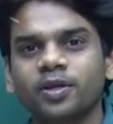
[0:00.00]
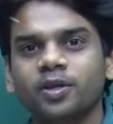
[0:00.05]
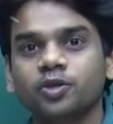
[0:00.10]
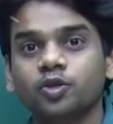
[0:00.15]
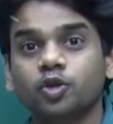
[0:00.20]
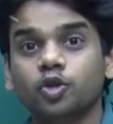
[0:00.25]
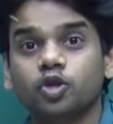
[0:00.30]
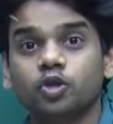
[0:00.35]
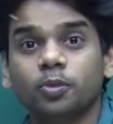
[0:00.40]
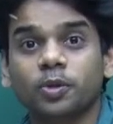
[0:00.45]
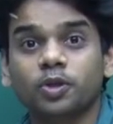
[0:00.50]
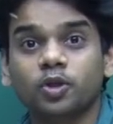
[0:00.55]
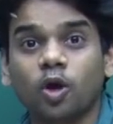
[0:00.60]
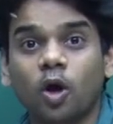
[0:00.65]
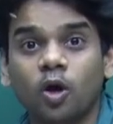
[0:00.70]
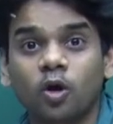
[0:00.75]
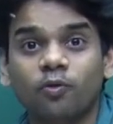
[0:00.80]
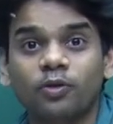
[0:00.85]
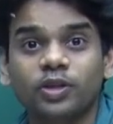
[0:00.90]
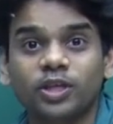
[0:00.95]
So you should be
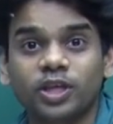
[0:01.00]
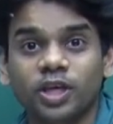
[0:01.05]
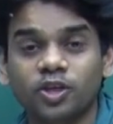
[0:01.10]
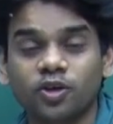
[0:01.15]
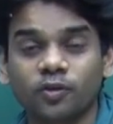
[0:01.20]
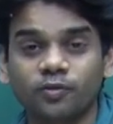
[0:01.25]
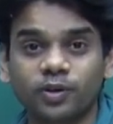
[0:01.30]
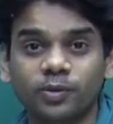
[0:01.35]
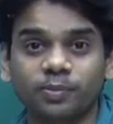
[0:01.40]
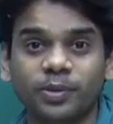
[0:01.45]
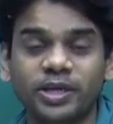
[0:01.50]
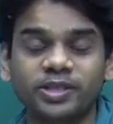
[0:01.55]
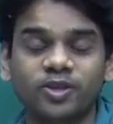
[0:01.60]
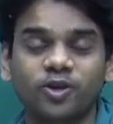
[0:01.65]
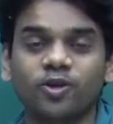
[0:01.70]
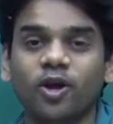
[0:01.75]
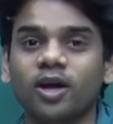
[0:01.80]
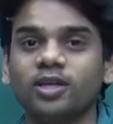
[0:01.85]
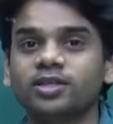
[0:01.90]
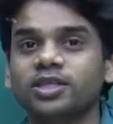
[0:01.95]
thorough with each of the
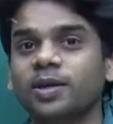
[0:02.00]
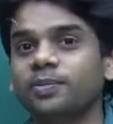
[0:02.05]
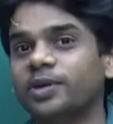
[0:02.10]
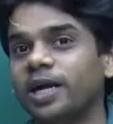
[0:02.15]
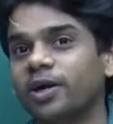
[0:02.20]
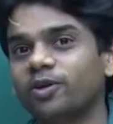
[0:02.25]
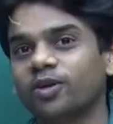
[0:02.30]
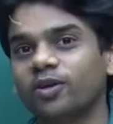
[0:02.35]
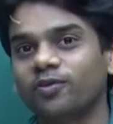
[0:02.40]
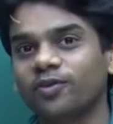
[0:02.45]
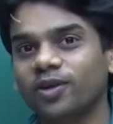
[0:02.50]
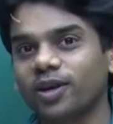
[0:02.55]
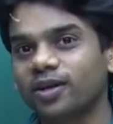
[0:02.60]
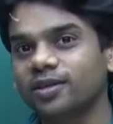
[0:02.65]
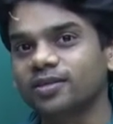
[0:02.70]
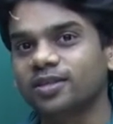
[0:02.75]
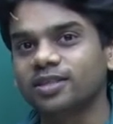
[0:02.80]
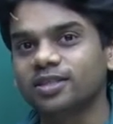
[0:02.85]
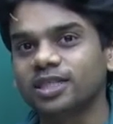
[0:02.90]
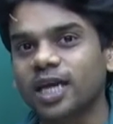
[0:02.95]
basic concepts that you have learned
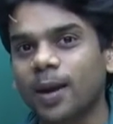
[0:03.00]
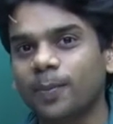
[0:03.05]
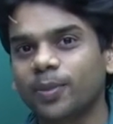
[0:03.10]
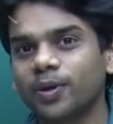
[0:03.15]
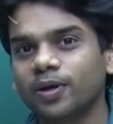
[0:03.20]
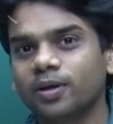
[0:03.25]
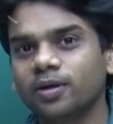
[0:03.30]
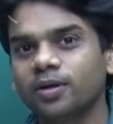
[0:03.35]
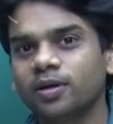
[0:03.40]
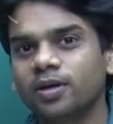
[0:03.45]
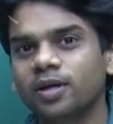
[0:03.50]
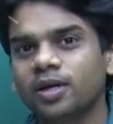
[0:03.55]
in this chapter.